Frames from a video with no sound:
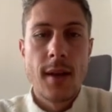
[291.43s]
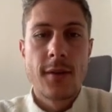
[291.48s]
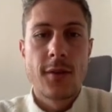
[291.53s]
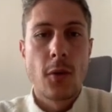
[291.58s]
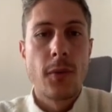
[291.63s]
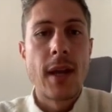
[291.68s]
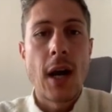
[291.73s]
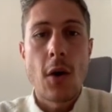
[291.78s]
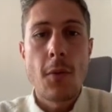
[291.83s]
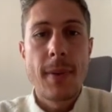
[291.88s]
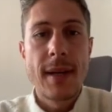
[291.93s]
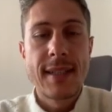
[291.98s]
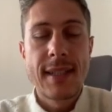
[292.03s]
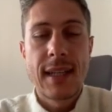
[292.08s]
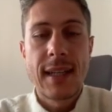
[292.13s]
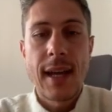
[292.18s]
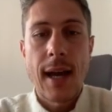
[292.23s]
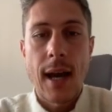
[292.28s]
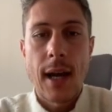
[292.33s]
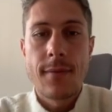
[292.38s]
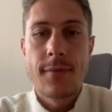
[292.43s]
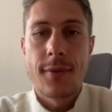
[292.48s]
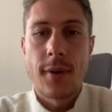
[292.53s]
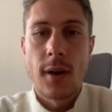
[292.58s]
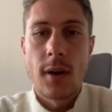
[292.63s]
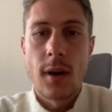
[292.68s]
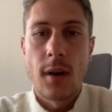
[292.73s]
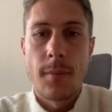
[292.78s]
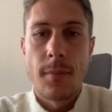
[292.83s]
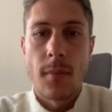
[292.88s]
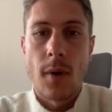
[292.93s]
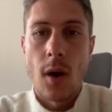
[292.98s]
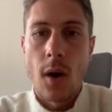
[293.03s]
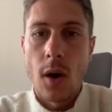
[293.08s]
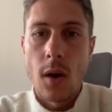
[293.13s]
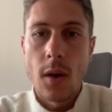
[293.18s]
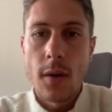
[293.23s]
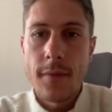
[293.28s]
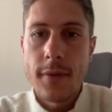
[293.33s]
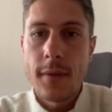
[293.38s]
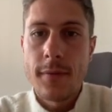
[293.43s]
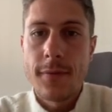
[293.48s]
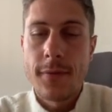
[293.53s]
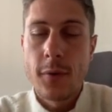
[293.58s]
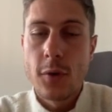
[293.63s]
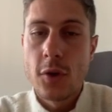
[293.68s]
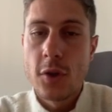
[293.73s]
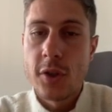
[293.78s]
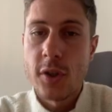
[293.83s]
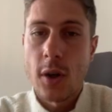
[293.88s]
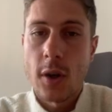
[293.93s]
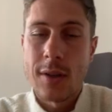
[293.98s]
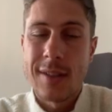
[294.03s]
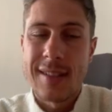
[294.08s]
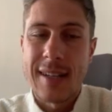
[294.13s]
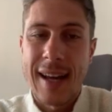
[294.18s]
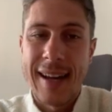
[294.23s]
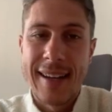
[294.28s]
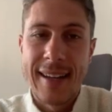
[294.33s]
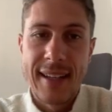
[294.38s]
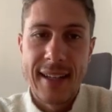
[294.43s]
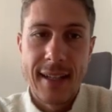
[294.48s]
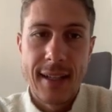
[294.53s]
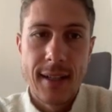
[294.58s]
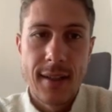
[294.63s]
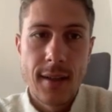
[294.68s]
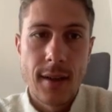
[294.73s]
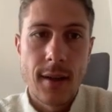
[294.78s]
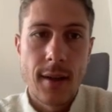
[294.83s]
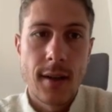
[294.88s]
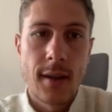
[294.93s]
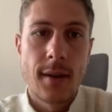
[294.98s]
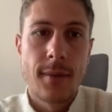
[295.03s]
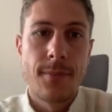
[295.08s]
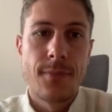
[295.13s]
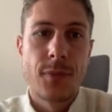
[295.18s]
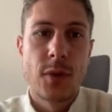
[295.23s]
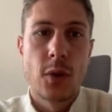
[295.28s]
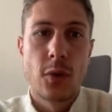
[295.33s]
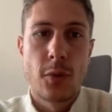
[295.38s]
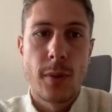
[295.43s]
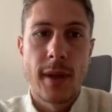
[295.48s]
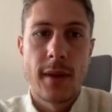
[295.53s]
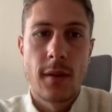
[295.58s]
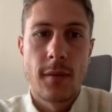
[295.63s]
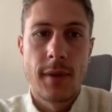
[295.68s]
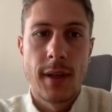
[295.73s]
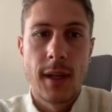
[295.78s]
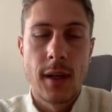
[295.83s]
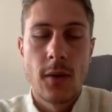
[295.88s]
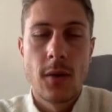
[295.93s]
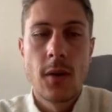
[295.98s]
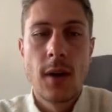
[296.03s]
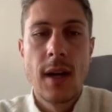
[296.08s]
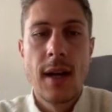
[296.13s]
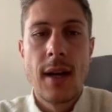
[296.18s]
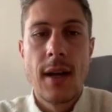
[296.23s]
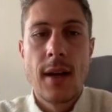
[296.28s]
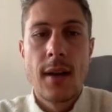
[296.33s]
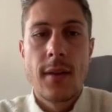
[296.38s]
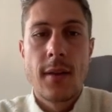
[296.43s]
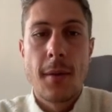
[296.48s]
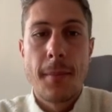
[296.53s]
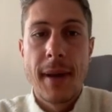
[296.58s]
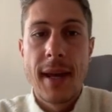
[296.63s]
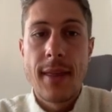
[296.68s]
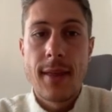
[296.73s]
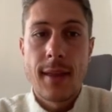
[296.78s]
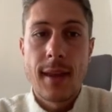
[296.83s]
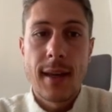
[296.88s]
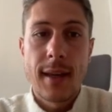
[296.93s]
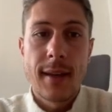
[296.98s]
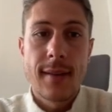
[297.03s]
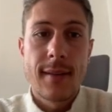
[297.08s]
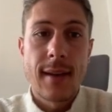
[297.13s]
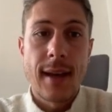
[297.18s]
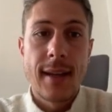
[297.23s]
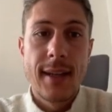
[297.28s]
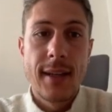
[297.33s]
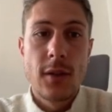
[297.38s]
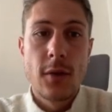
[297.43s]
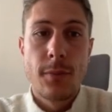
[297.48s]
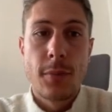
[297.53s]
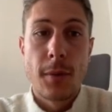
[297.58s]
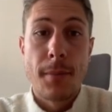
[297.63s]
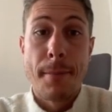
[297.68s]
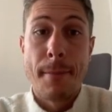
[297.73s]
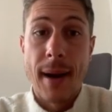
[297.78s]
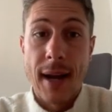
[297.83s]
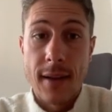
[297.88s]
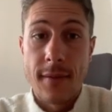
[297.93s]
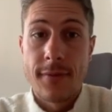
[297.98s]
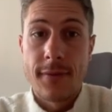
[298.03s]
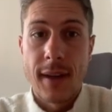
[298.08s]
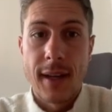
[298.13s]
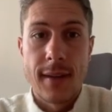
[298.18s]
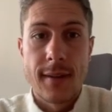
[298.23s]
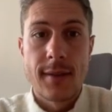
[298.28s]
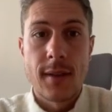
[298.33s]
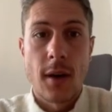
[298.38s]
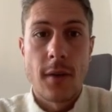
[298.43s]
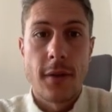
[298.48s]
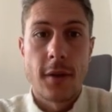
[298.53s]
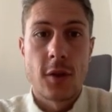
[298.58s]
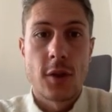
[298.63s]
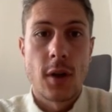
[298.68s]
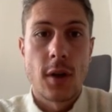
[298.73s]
So now basically I have um, all of the first shots I need um, to create the video. The main thing is that I need to put my face on the